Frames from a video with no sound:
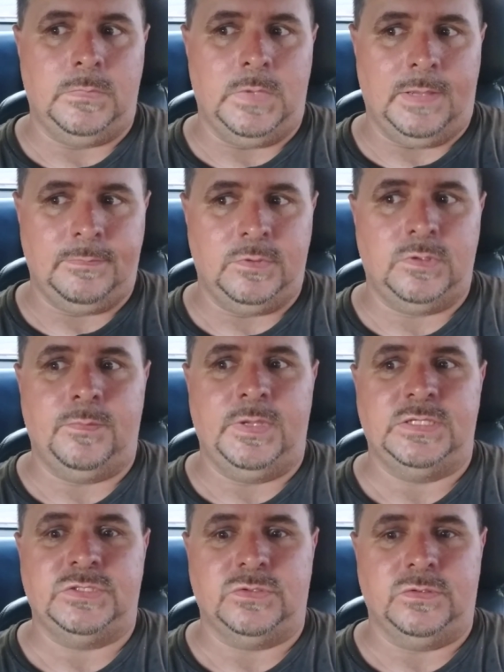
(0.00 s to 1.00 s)
going to
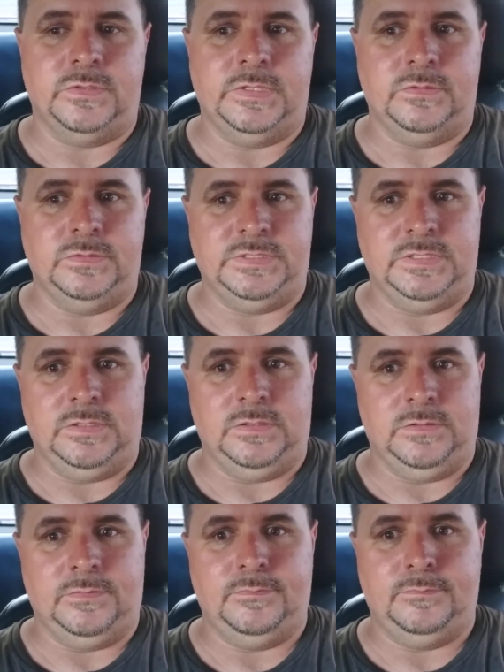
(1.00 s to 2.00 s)
make sure those are